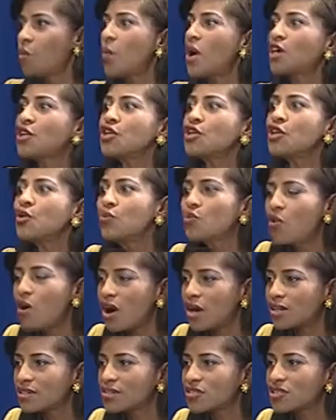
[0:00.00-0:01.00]
What do you
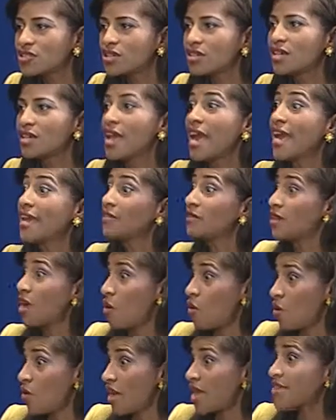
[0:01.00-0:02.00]
want? And
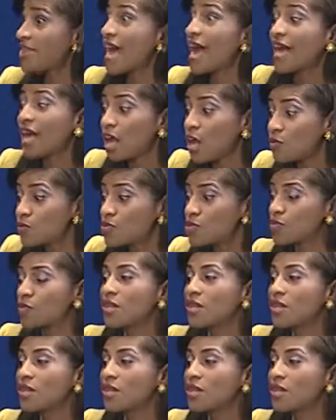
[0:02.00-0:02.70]
that helps you,